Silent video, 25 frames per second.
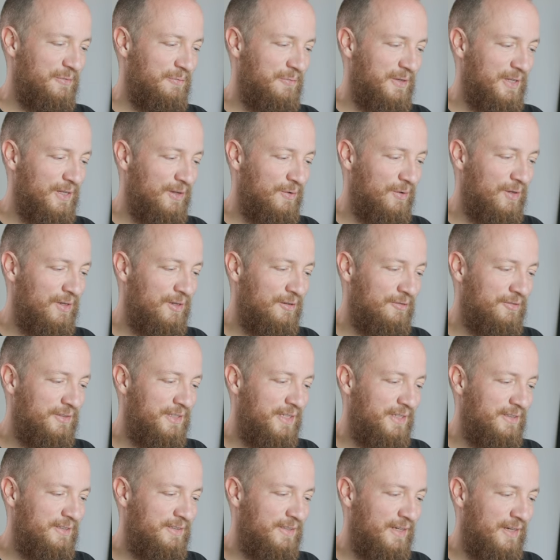Below all of
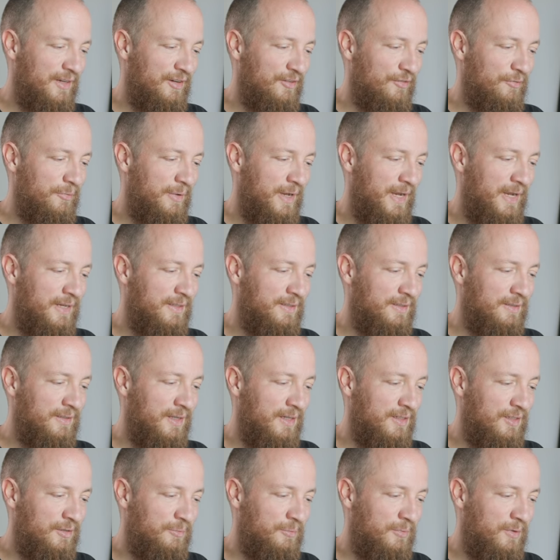this, I have made
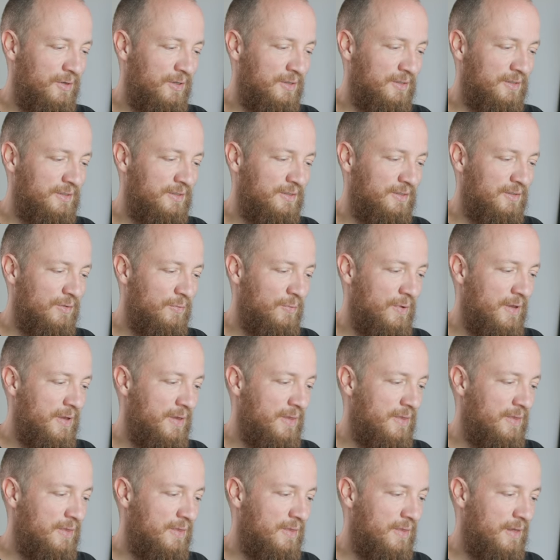another box
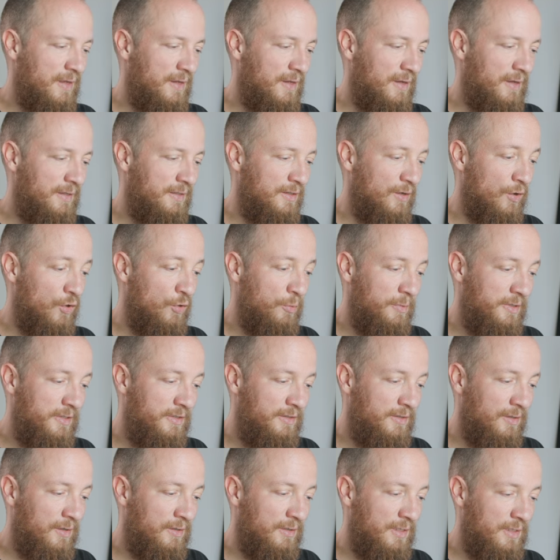with uh, the
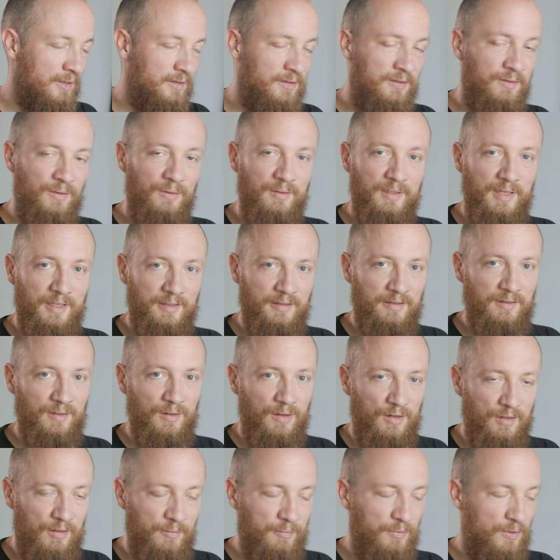OBC on it, so that's the
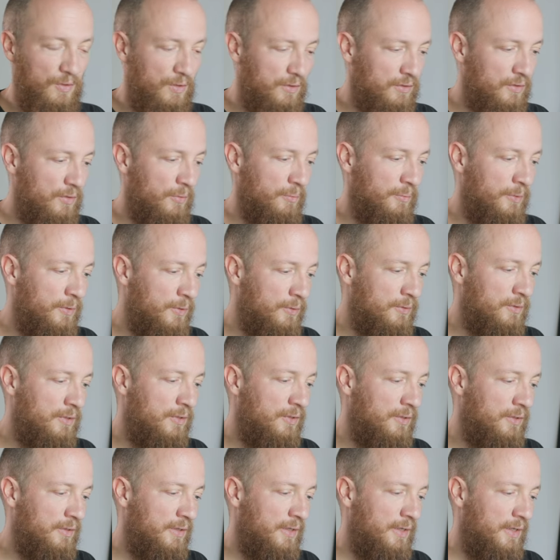onboard
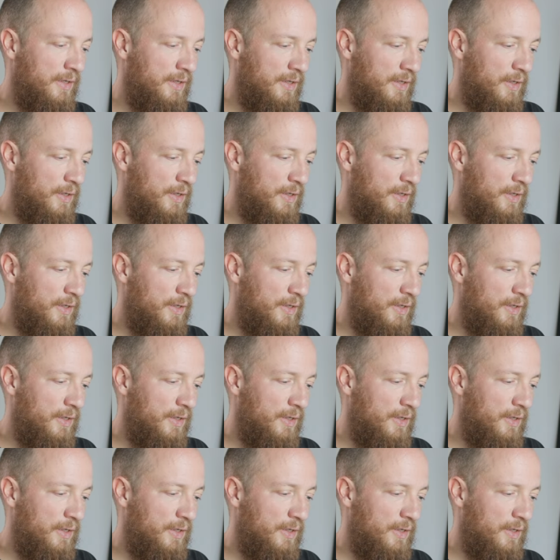computer,